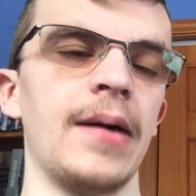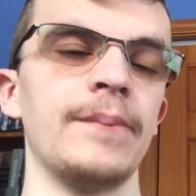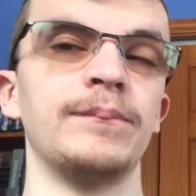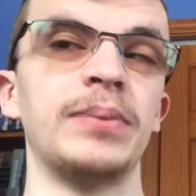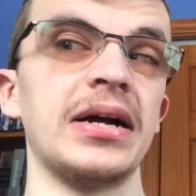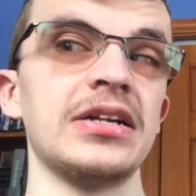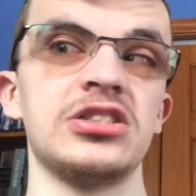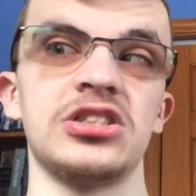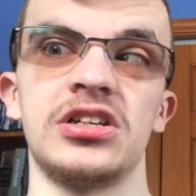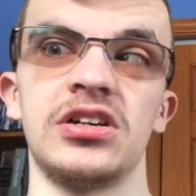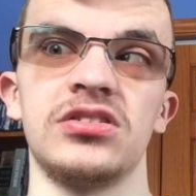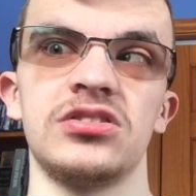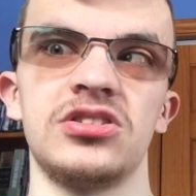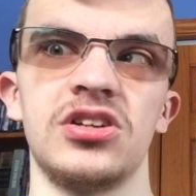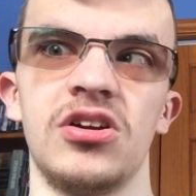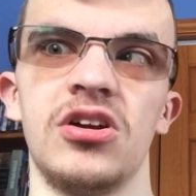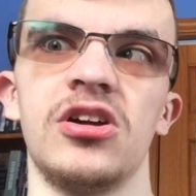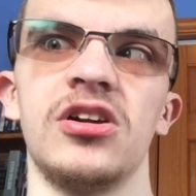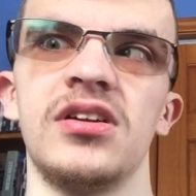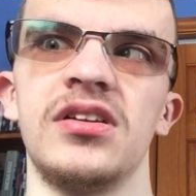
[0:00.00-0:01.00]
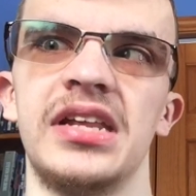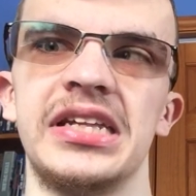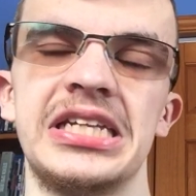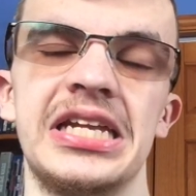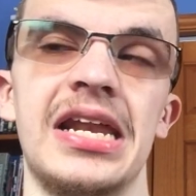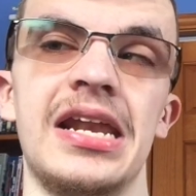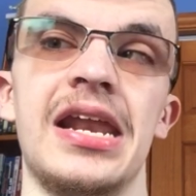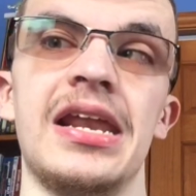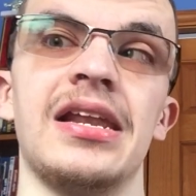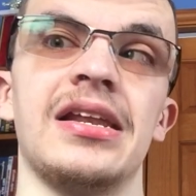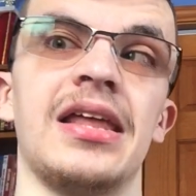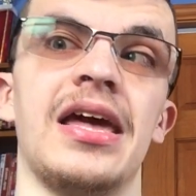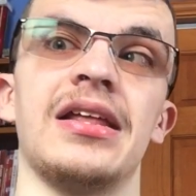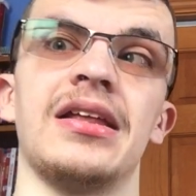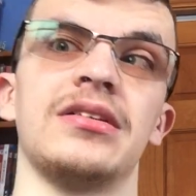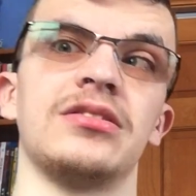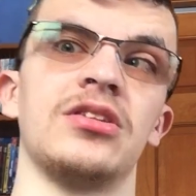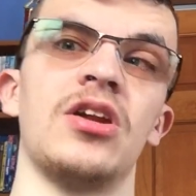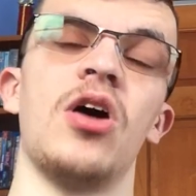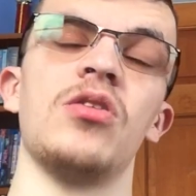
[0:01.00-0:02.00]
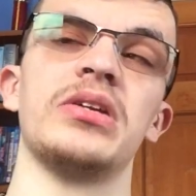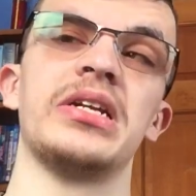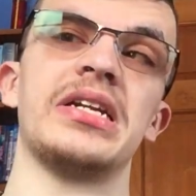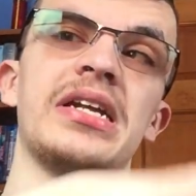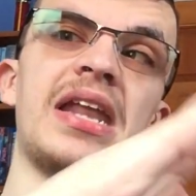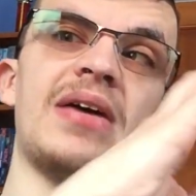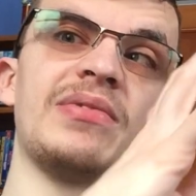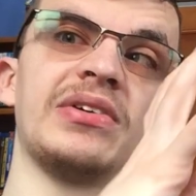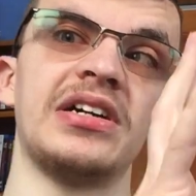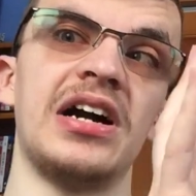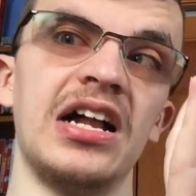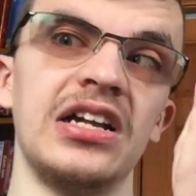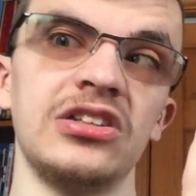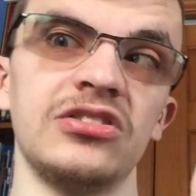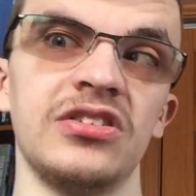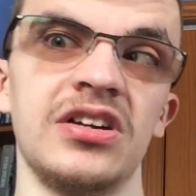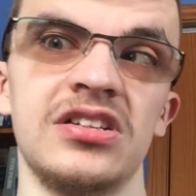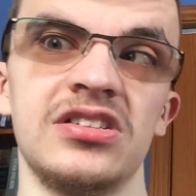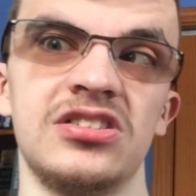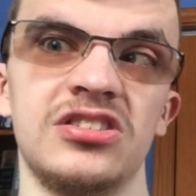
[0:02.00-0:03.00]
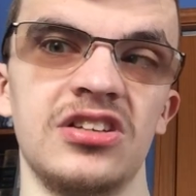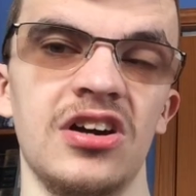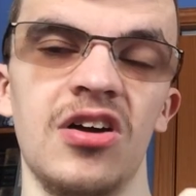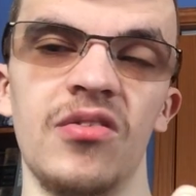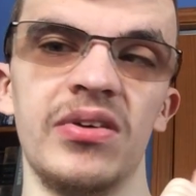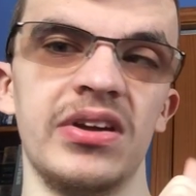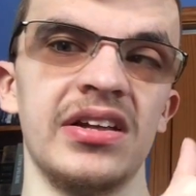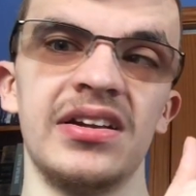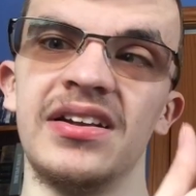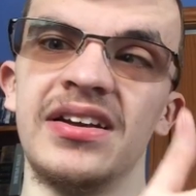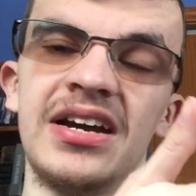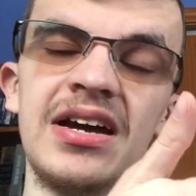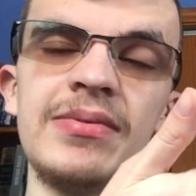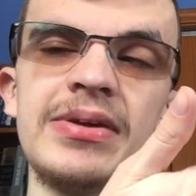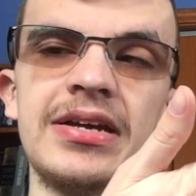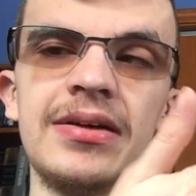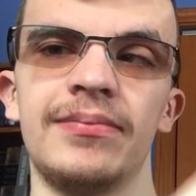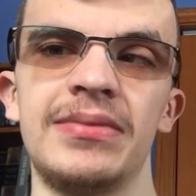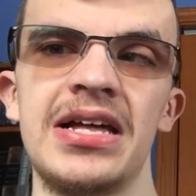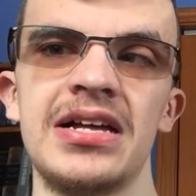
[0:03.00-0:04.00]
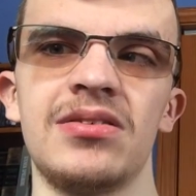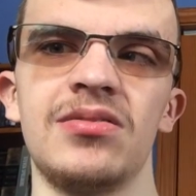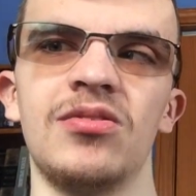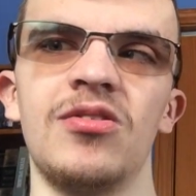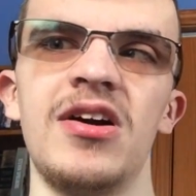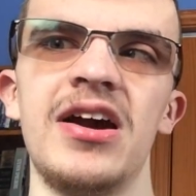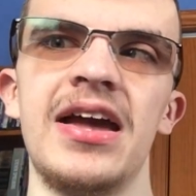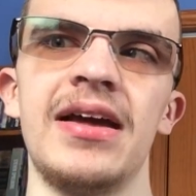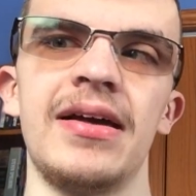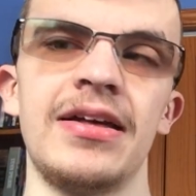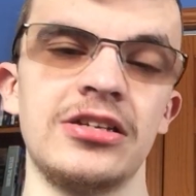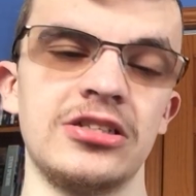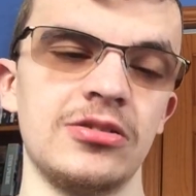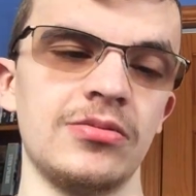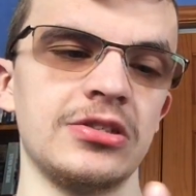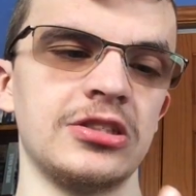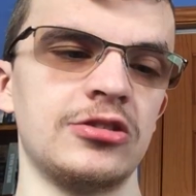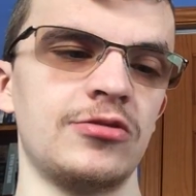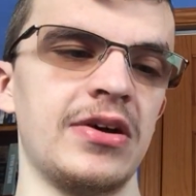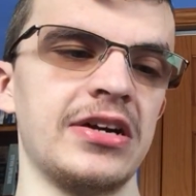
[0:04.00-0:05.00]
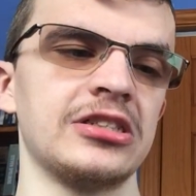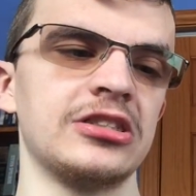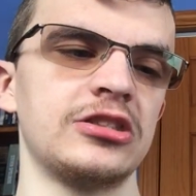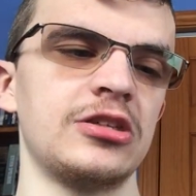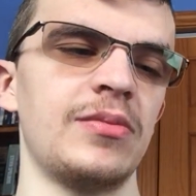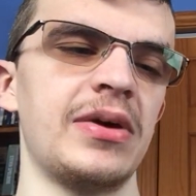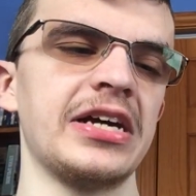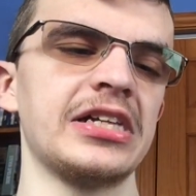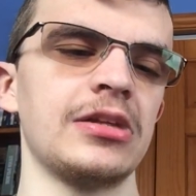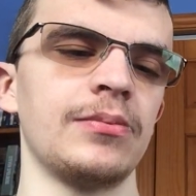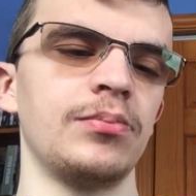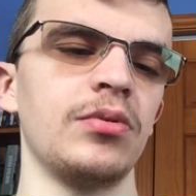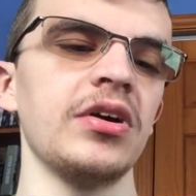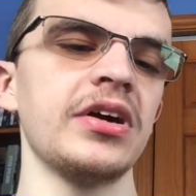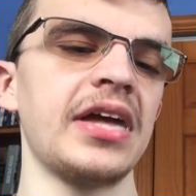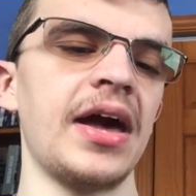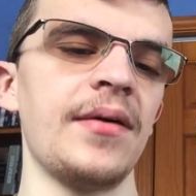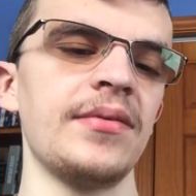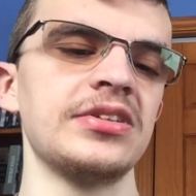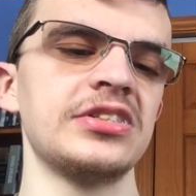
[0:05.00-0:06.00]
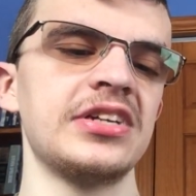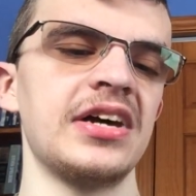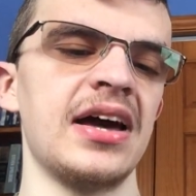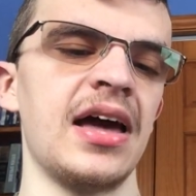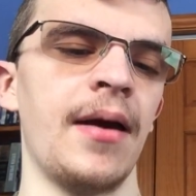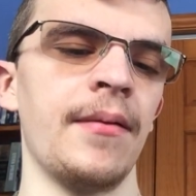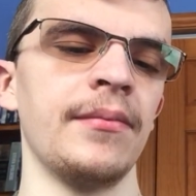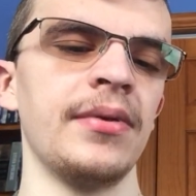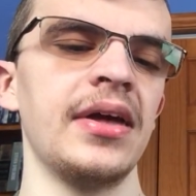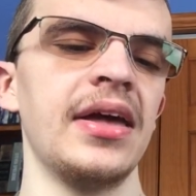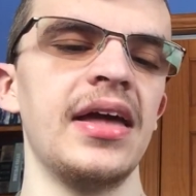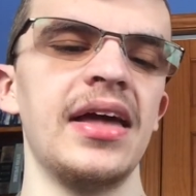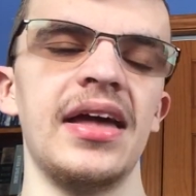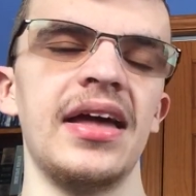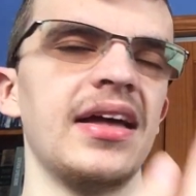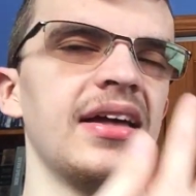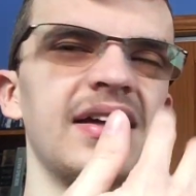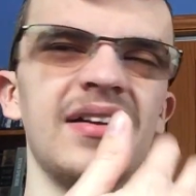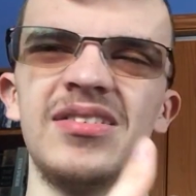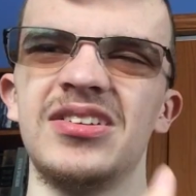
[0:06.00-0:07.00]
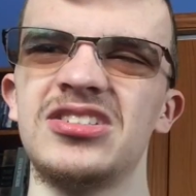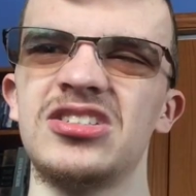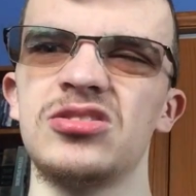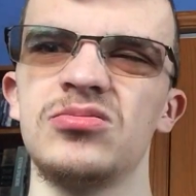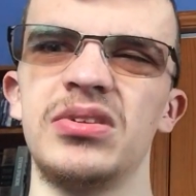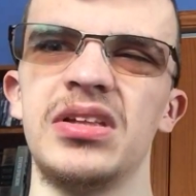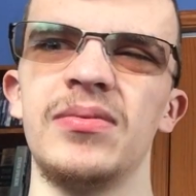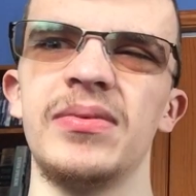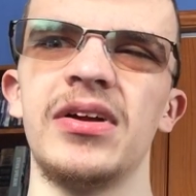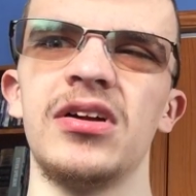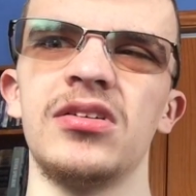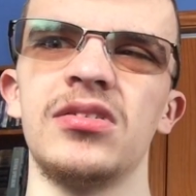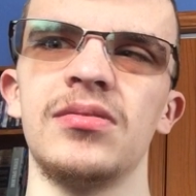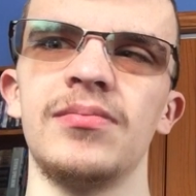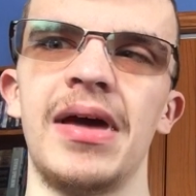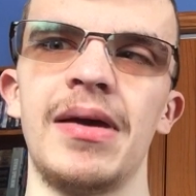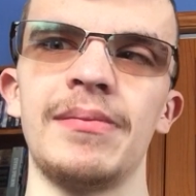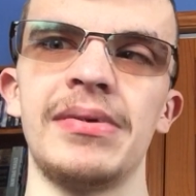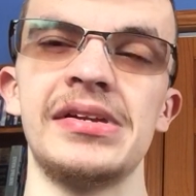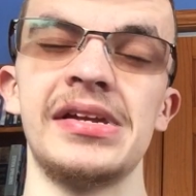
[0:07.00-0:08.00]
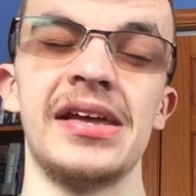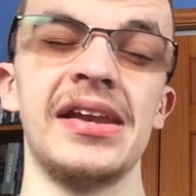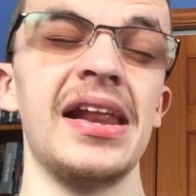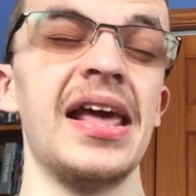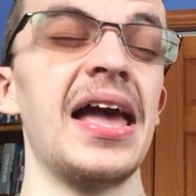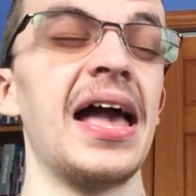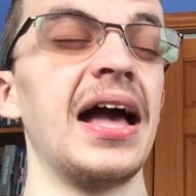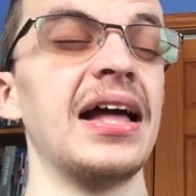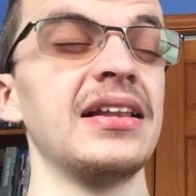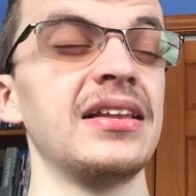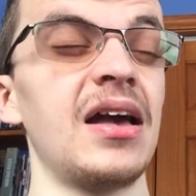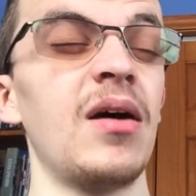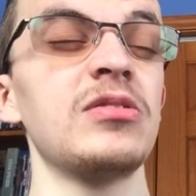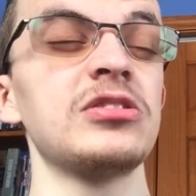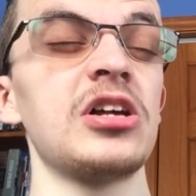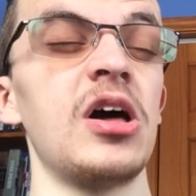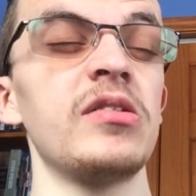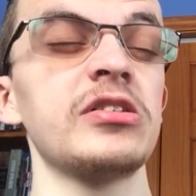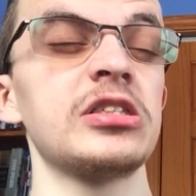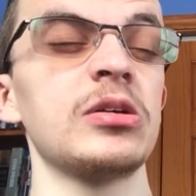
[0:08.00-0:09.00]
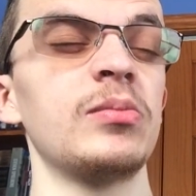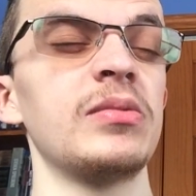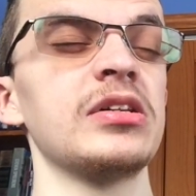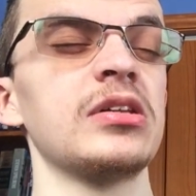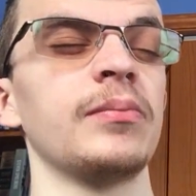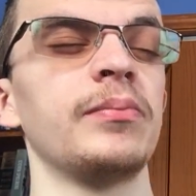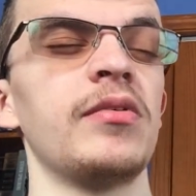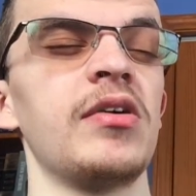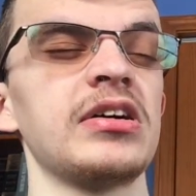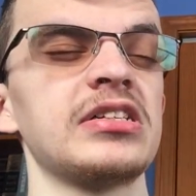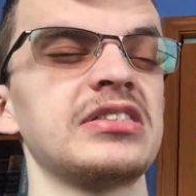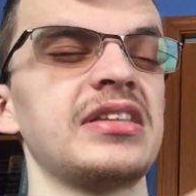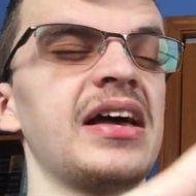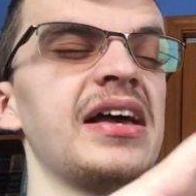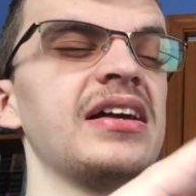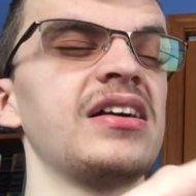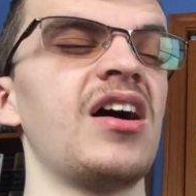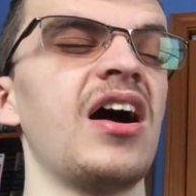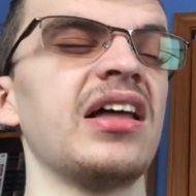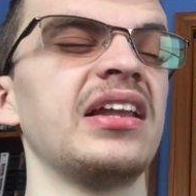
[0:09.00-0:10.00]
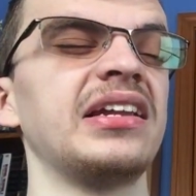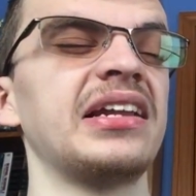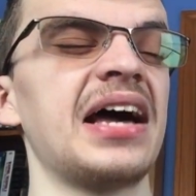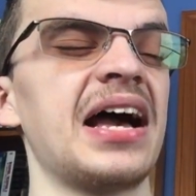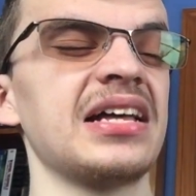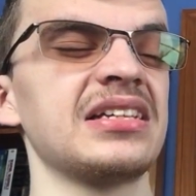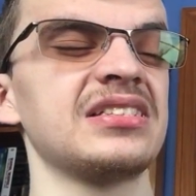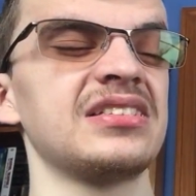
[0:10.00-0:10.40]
budget concern. They didn't have a colorist, so we gotta make it black and white. And so someone got the book out in time. It was just really weird, in my opinion. And that was also one of the books that I had gotten a